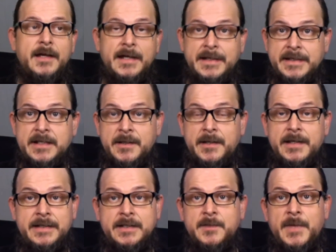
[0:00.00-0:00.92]
in
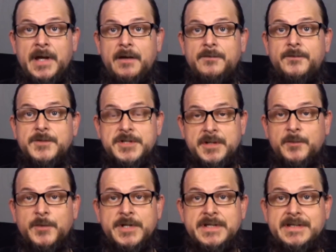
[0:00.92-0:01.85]
EMF for
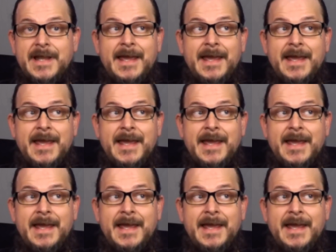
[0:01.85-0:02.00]
some reason.